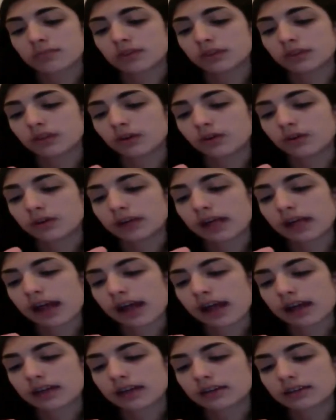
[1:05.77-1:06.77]

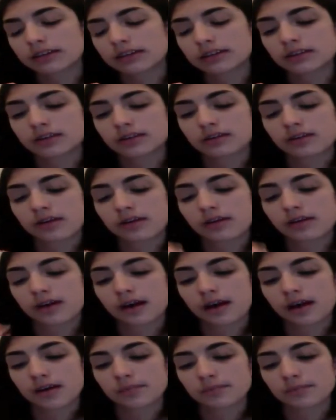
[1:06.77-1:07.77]
L'Oreal's
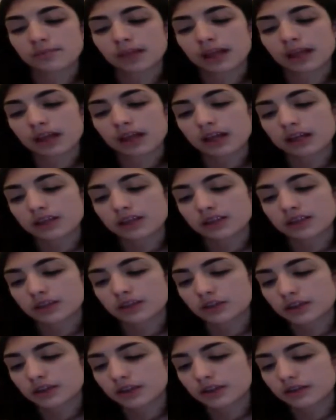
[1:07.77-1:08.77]

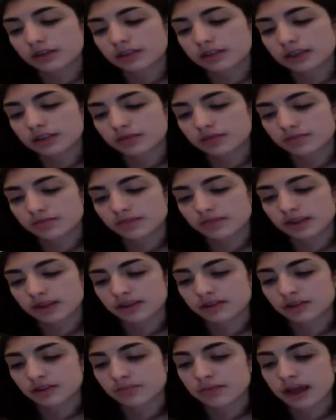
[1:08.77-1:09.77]
Studio Secrets
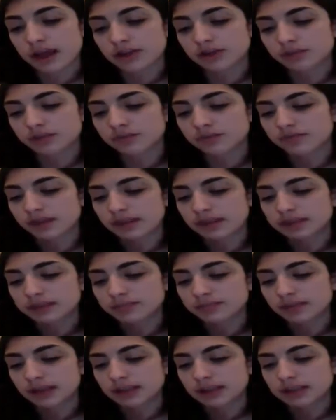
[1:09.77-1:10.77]
Professional Magic Perfecting
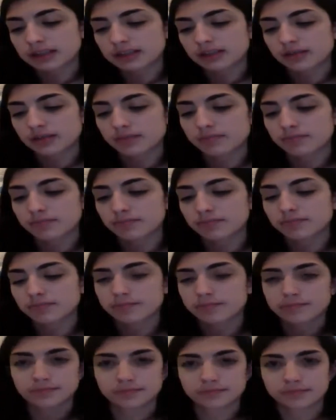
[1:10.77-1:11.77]
Base.
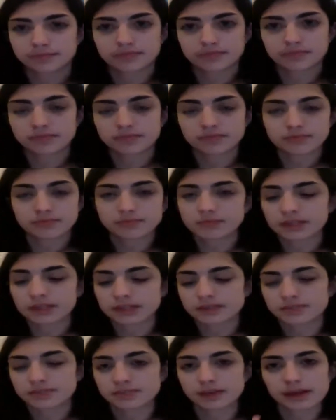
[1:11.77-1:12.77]

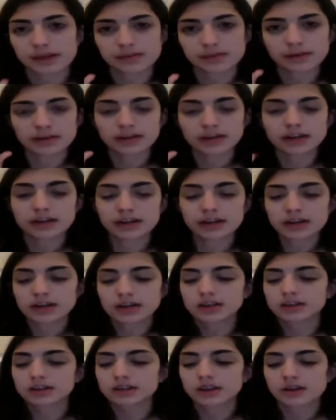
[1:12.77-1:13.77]
It's primer.
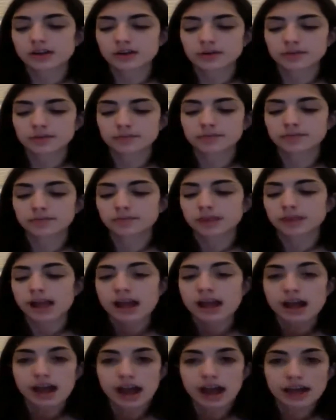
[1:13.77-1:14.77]
So
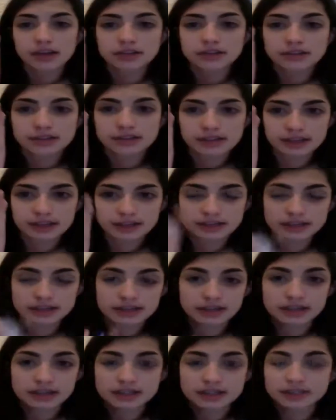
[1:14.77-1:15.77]
I use this.
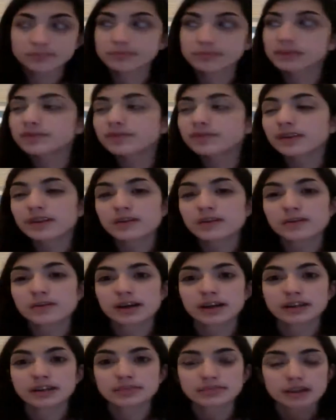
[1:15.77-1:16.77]
It's been very well.
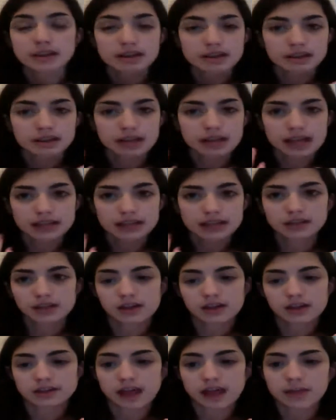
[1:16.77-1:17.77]
It's made it last a
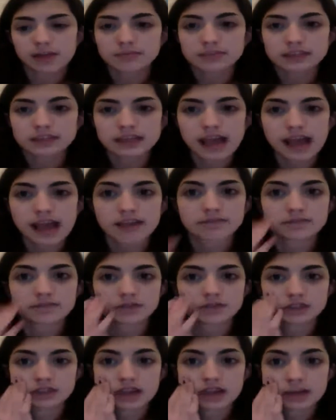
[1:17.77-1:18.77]
long time. See, I've
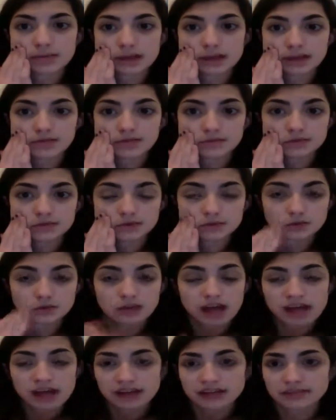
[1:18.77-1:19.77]
just got back from school,
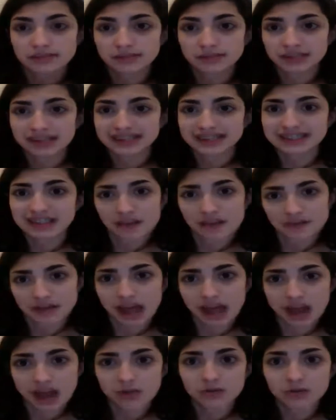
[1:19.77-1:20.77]
and it's been like a
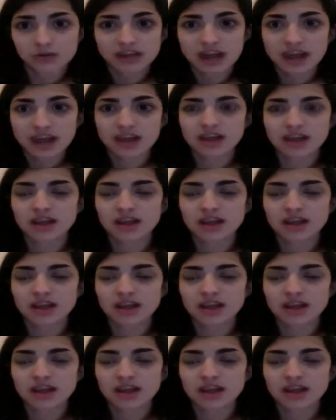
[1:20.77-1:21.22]
7-hour day.